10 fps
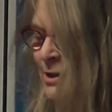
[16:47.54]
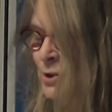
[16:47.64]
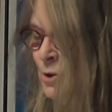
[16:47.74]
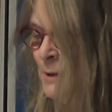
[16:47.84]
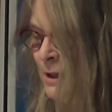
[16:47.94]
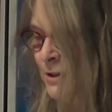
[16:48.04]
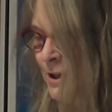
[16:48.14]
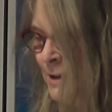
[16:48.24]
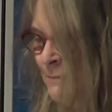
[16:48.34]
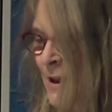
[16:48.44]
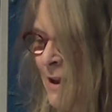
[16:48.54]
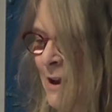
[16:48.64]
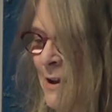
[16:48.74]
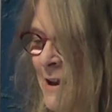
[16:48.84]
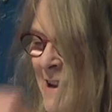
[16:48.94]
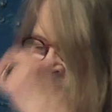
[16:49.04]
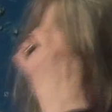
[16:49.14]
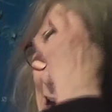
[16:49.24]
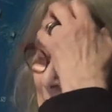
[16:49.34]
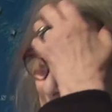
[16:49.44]
And humility.
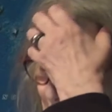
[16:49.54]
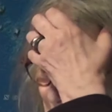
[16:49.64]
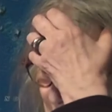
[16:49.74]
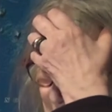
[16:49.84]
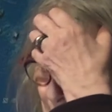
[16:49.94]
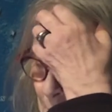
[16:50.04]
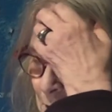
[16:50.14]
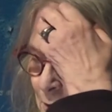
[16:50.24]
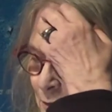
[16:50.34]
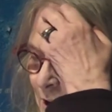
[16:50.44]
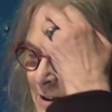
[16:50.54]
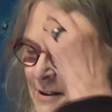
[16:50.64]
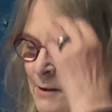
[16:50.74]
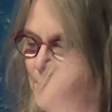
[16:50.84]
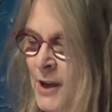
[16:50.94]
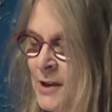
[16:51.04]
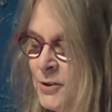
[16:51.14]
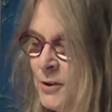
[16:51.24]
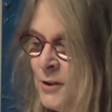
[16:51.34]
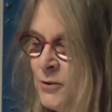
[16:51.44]
I have something to confess. I was
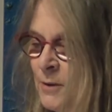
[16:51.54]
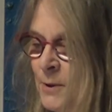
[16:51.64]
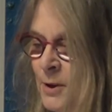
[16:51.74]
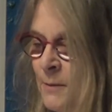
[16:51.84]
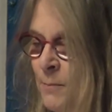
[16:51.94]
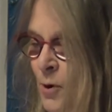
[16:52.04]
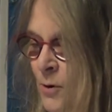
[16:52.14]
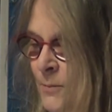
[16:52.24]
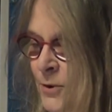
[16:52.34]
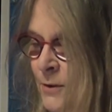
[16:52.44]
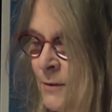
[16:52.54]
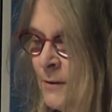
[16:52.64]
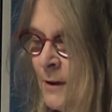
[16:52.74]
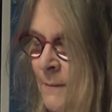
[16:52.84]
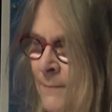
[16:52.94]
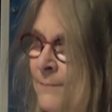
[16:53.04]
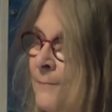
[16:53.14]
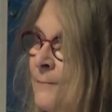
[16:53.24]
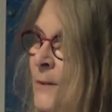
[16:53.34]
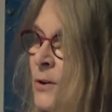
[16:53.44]
asked to contribute a poem to
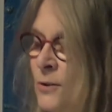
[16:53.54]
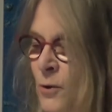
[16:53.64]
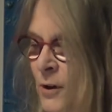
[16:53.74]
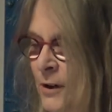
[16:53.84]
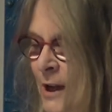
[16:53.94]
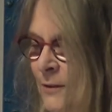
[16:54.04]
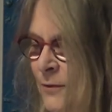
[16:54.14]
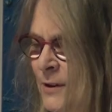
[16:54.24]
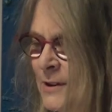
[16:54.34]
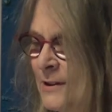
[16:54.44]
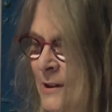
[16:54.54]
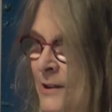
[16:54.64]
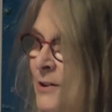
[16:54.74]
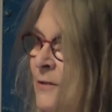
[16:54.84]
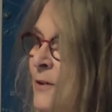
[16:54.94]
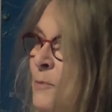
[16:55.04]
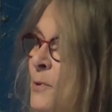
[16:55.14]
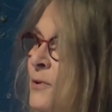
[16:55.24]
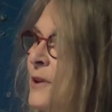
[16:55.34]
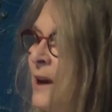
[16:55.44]
Gordon Lightfoot's 65th
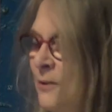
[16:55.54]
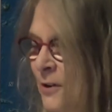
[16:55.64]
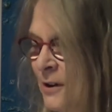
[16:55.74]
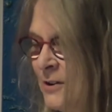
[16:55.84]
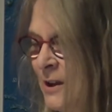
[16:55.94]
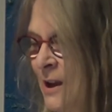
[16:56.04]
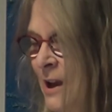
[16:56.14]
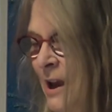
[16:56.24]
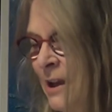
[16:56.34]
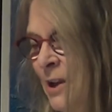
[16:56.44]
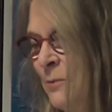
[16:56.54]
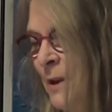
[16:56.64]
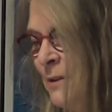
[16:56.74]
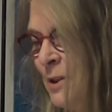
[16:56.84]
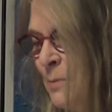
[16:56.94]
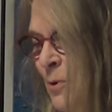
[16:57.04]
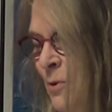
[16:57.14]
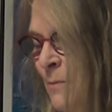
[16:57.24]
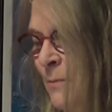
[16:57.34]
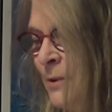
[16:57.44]
birthday anthology, and I'd written this
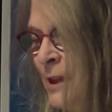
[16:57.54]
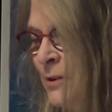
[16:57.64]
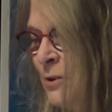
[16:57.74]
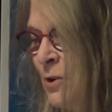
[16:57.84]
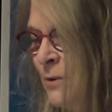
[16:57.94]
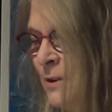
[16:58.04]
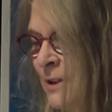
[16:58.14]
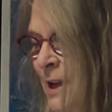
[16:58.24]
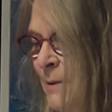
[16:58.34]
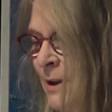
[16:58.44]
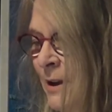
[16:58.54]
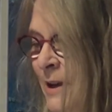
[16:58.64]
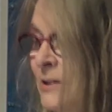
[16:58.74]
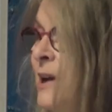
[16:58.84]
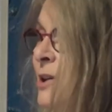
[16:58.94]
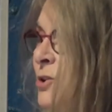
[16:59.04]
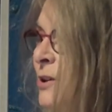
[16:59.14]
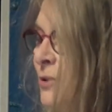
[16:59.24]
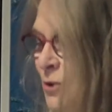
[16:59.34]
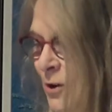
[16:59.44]
poem with Leonard Cohen's name in it, and I
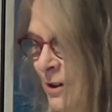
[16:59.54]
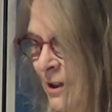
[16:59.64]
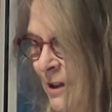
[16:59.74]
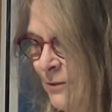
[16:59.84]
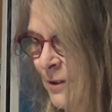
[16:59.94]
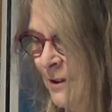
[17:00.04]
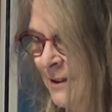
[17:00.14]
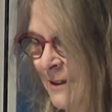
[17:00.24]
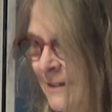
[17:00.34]
changed it to Gordon Lightfoot.